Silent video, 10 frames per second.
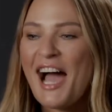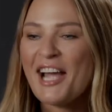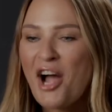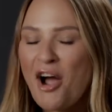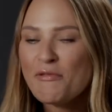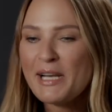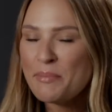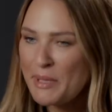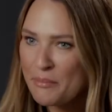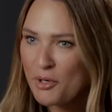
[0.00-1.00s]
I can't really
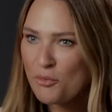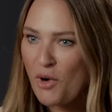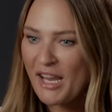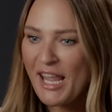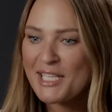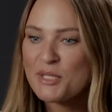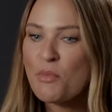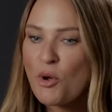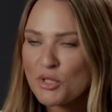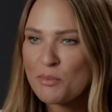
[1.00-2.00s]
pinpoint what I liked
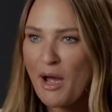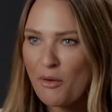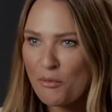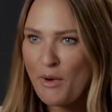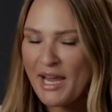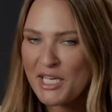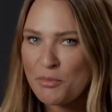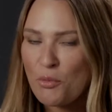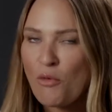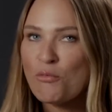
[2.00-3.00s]
most about the range,
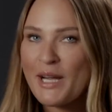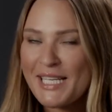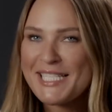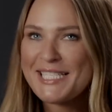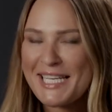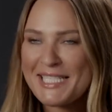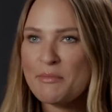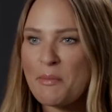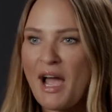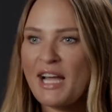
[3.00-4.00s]
but what really sticks in
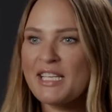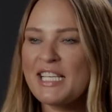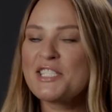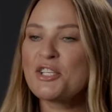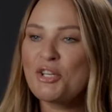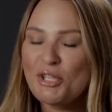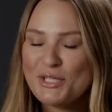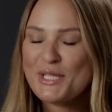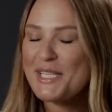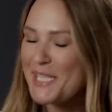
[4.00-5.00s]
my mind is the
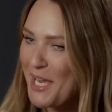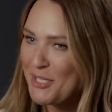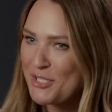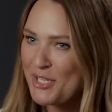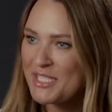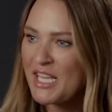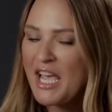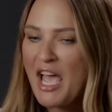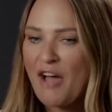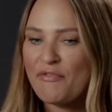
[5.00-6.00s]
colours and the textures.
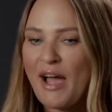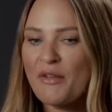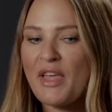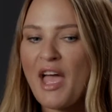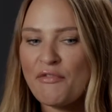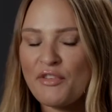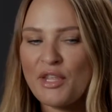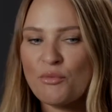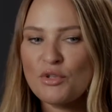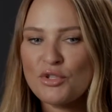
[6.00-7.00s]
I found that
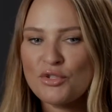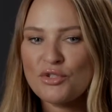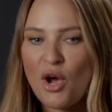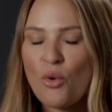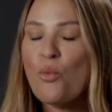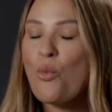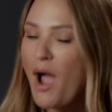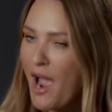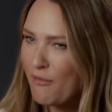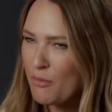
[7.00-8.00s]
everything was so
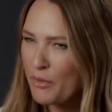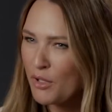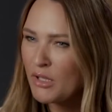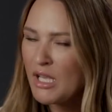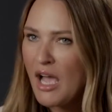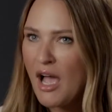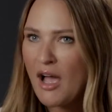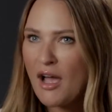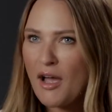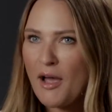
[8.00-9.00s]
wearable,
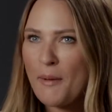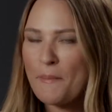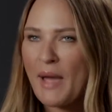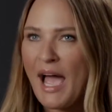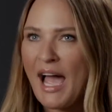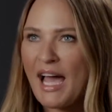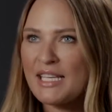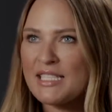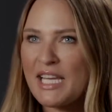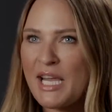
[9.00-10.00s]

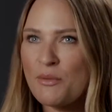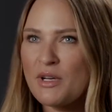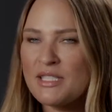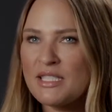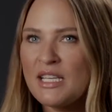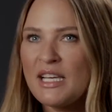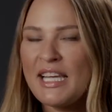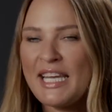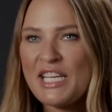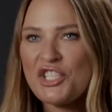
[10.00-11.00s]
and it was
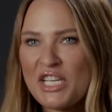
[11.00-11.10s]
each